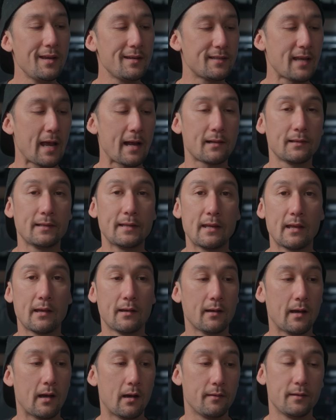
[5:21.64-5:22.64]
exactly
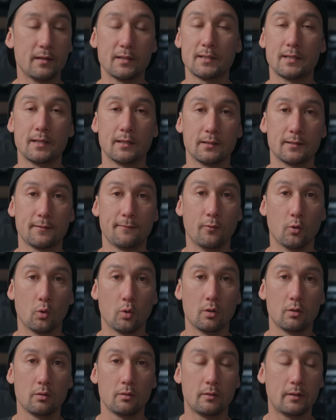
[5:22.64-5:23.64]
are these things
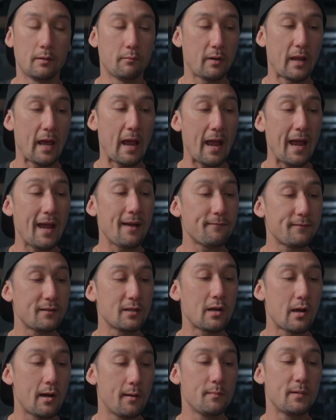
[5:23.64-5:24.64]
for? It would have
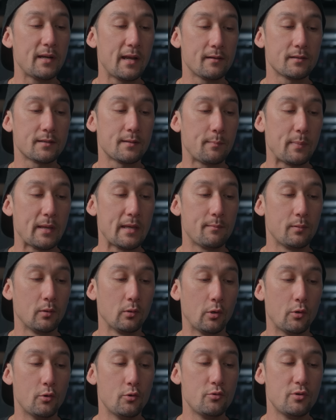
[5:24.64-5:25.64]
to come down to
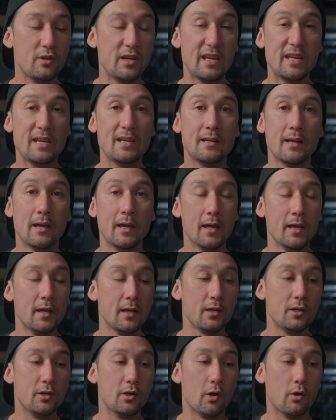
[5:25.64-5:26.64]
people who need,
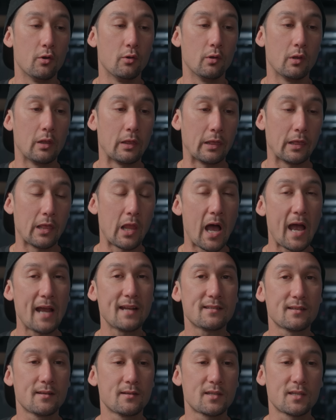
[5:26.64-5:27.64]

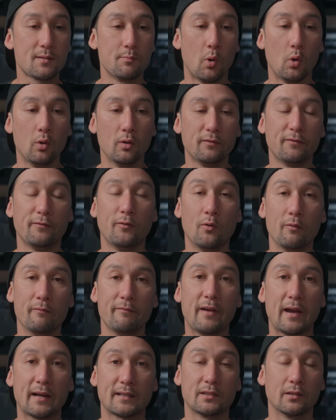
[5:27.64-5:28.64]
light, small form
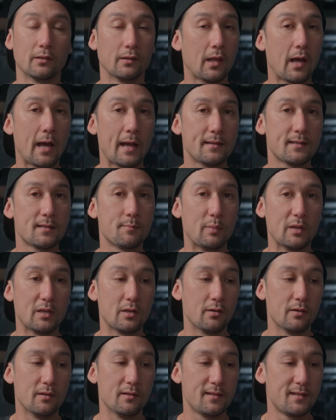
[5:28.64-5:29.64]
factor lights,
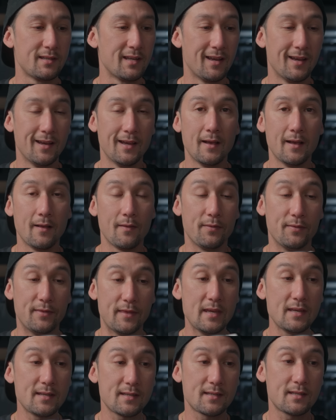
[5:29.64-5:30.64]
because
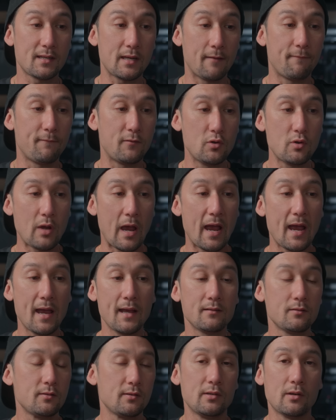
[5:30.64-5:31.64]
this, if you
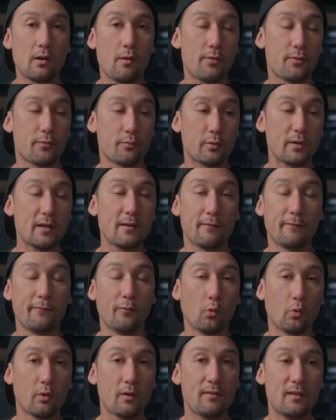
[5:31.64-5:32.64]
had, 3 or
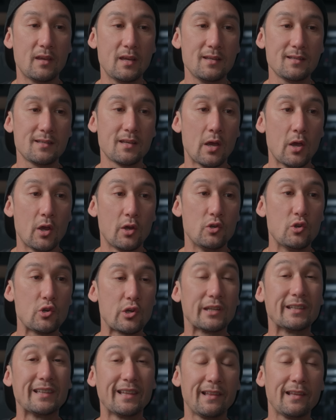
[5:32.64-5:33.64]
4 of these, you
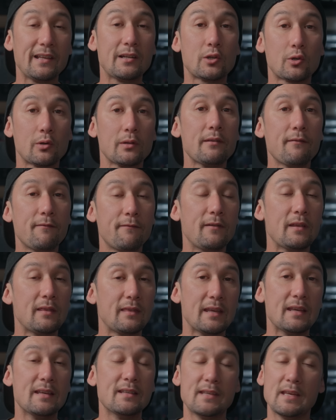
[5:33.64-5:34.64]
could literally
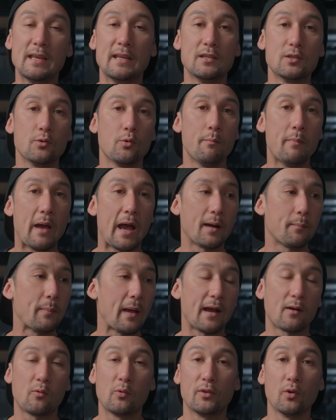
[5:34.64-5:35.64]
fit these into a
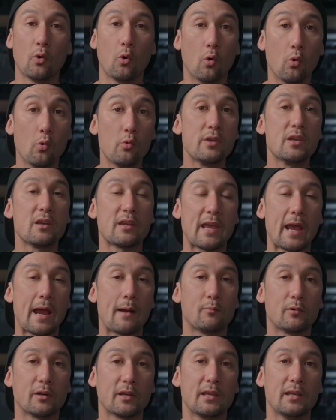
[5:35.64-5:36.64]
backpack with all your
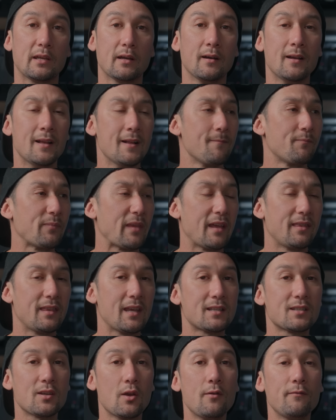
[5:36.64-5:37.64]
camera gear. And
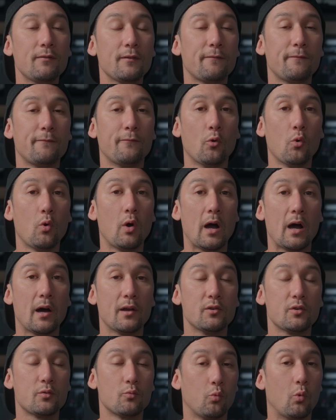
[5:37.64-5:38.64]
that's over
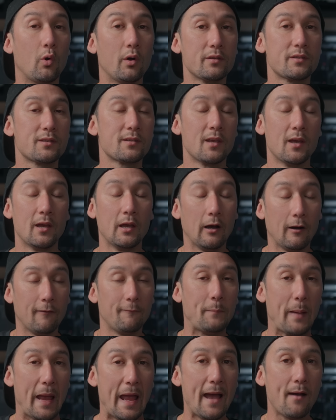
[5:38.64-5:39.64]
400 watts
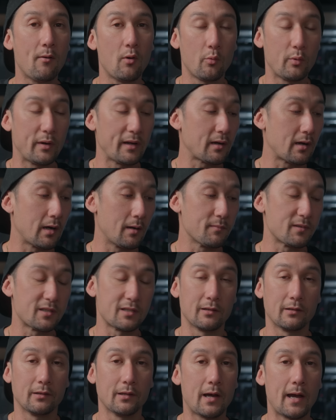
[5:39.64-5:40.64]
of power when it comes
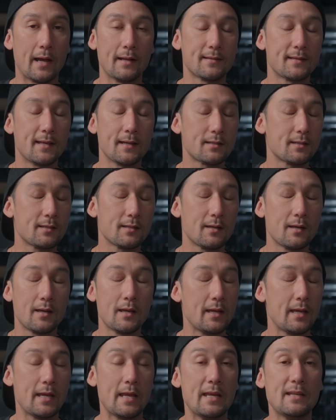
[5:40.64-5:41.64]
to lights. That's
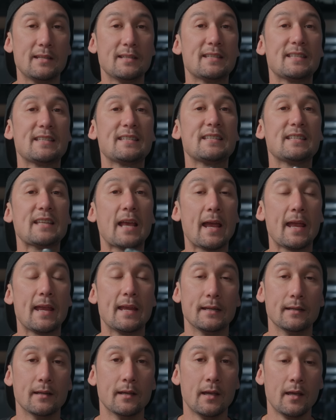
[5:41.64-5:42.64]

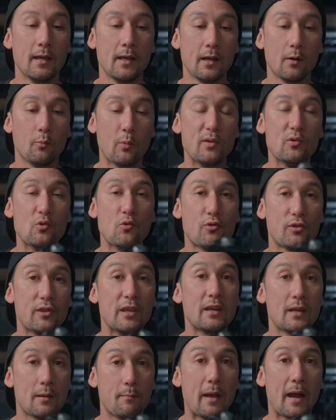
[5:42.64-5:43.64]
insane when you
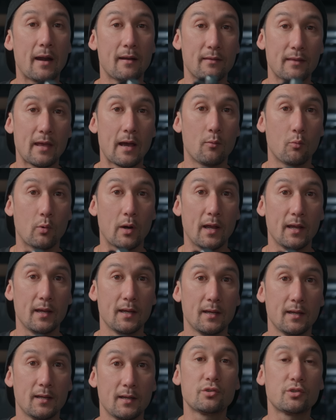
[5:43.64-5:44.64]
think about it that
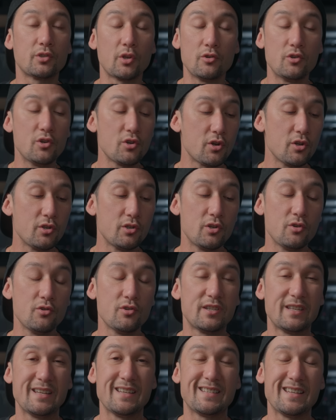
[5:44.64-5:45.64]
way. So you could
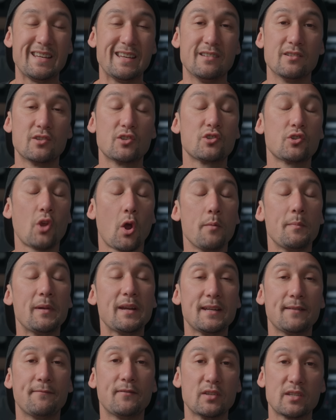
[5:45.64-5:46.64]
use this in so
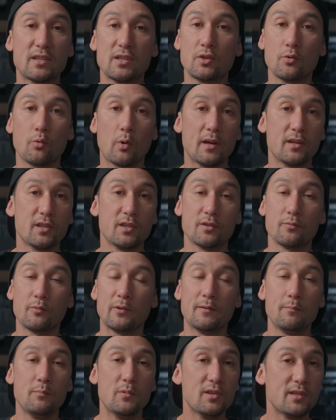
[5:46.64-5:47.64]
many different situations
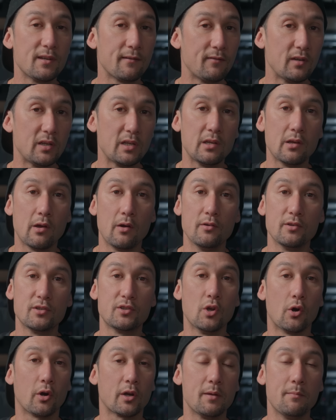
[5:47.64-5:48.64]
with music videos,
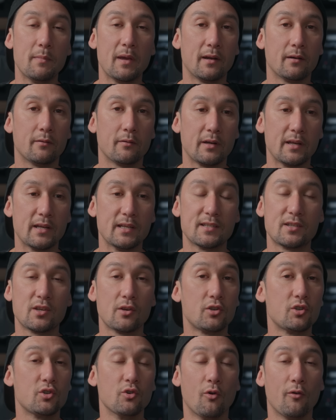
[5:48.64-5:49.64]
documentaries,
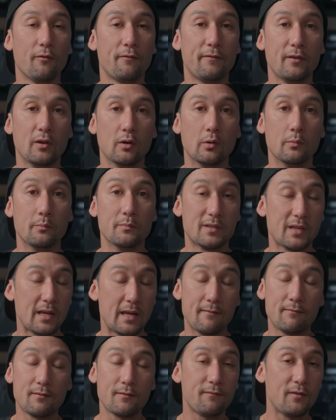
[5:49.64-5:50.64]
short films,
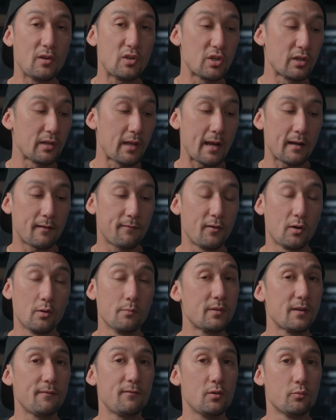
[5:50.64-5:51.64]
even feature-length
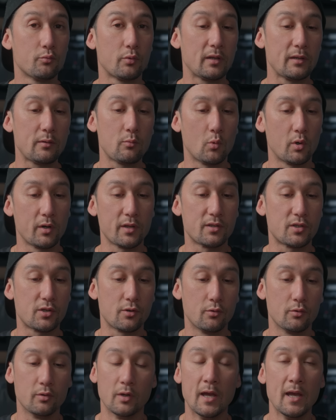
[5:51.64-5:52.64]
films if you really wanted
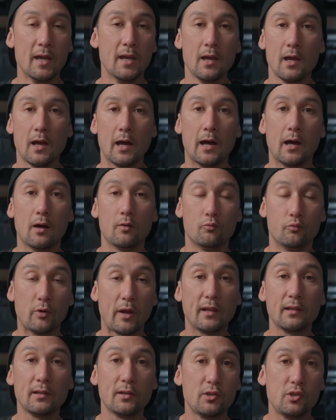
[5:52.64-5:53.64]
to,
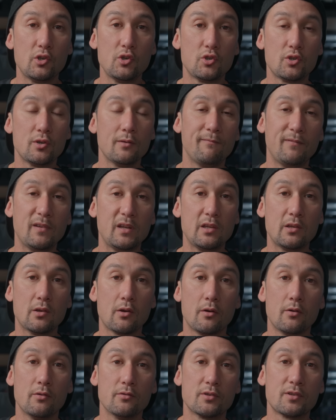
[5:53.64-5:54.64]
regular YouTube
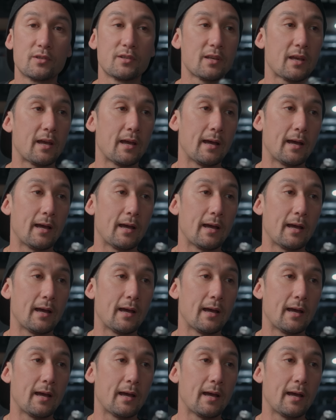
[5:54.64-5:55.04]
videos,